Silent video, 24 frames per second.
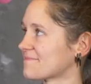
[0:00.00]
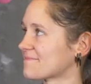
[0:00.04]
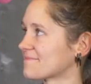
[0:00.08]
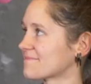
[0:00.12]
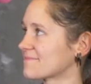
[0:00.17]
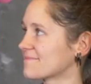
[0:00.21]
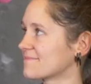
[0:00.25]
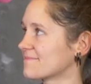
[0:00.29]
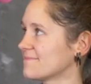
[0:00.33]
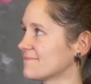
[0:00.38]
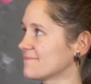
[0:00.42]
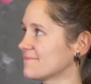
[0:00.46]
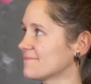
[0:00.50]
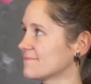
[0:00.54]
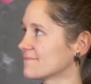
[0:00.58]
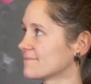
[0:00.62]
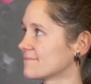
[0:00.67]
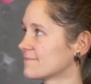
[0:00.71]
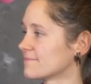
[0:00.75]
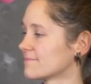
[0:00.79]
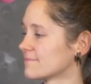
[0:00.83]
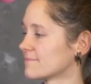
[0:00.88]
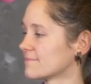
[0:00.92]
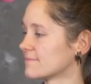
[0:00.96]

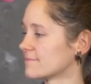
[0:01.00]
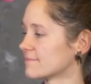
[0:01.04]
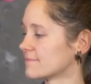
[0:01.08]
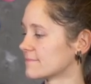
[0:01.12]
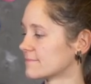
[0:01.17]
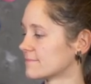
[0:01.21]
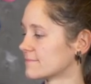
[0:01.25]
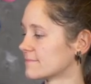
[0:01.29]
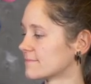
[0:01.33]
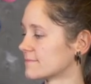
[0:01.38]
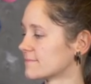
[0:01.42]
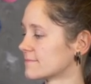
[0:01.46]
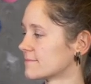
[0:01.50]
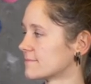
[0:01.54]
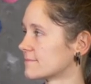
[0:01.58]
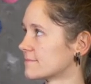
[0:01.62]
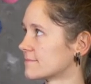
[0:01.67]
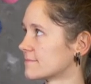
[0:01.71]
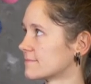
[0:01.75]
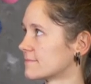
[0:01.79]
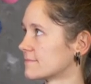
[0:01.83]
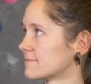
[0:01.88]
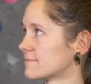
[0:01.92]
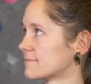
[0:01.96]

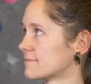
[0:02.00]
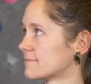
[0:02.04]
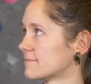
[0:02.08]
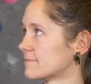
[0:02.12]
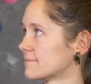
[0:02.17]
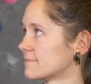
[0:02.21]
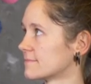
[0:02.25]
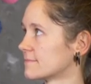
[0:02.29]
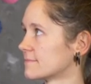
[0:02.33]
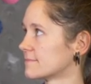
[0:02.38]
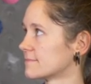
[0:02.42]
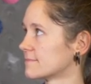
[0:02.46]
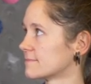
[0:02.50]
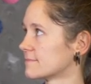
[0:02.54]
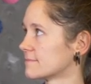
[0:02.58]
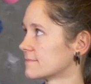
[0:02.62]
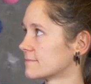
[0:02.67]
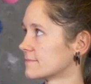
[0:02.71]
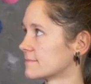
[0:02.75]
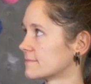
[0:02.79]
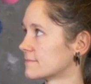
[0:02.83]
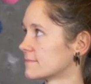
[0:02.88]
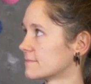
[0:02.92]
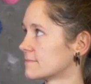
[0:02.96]

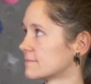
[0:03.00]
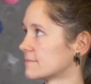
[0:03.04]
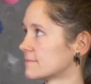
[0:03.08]
No words are spoken by the person on screen.